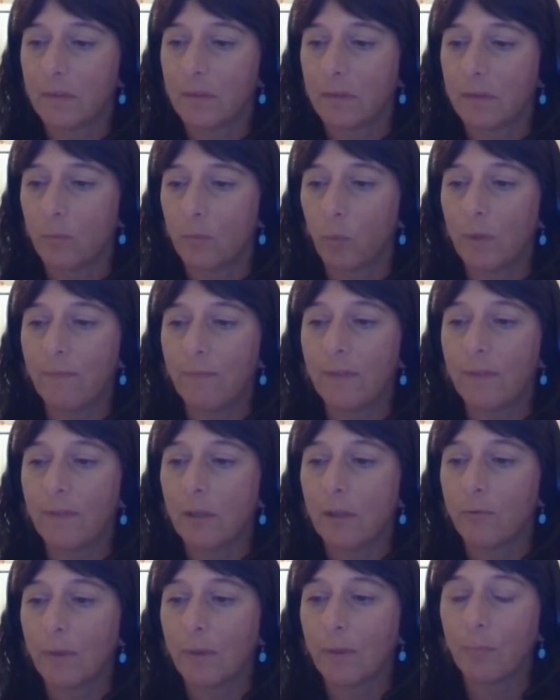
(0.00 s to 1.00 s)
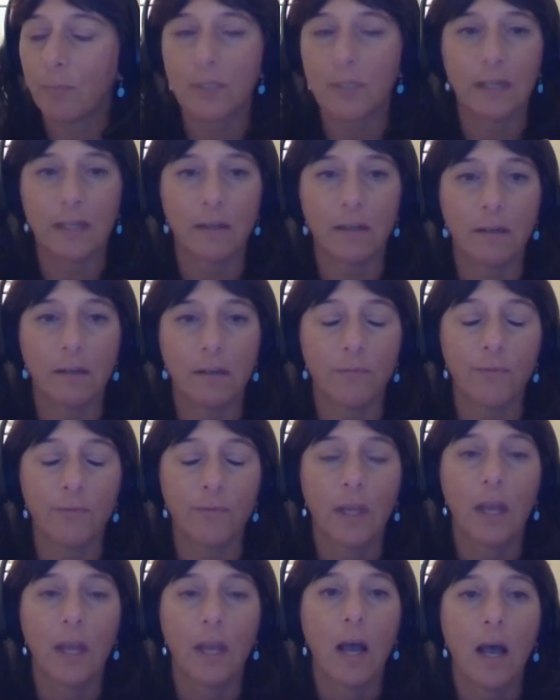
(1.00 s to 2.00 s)
the WeVideo representative
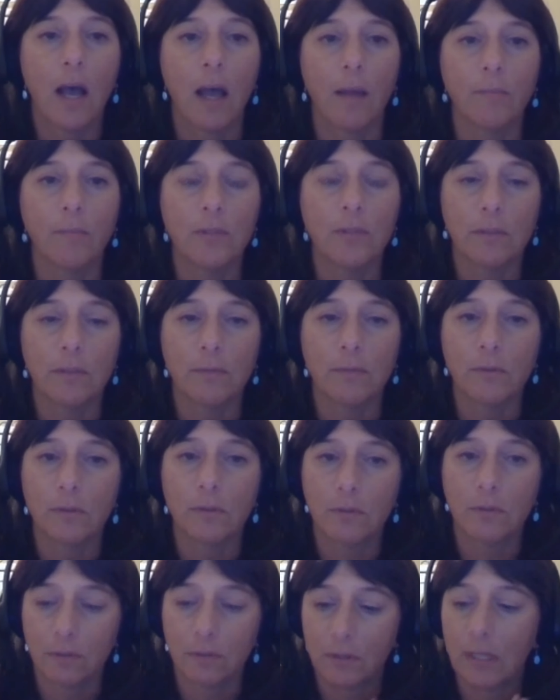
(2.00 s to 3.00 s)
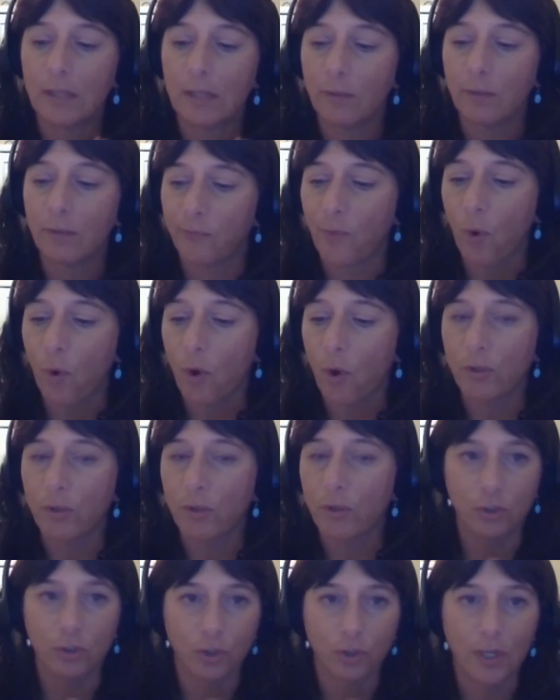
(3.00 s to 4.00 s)
um, to in the fall
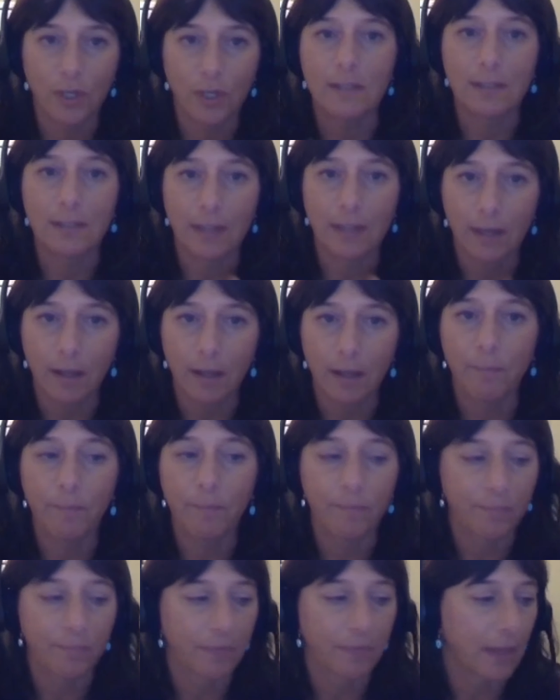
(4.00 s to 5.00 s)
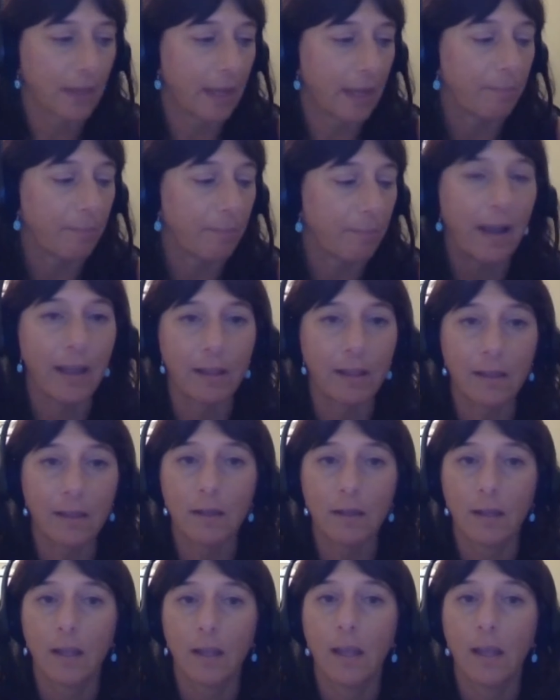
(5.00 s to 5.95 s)
to try to set up and pilot.